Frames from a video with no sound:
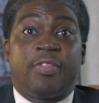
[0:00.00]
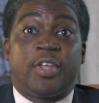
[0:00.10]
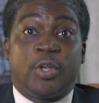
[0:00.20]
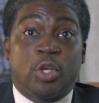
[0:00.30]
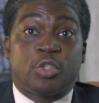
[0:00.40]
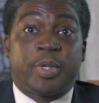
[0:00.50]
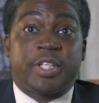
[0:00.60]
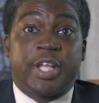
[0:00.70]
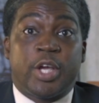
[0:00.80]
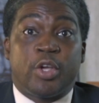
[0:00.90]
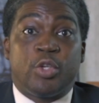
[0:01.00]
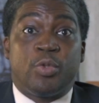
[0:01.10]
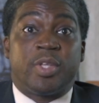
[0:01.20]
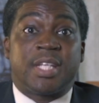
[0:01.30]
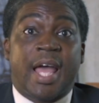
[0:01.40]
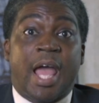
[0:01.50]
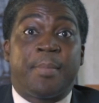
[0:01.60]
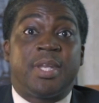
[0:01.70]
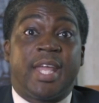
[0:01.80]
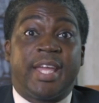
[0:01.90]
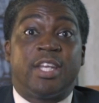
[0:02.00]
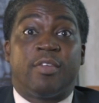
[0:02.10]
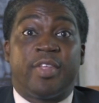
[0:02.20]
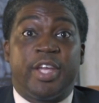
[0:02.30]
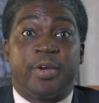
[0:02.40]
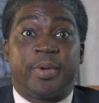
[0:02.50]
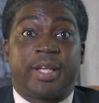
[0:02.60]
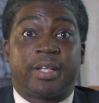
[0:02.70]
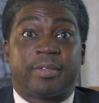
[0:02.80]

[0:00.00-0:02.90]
The notice will tell you the time and date of the hearing.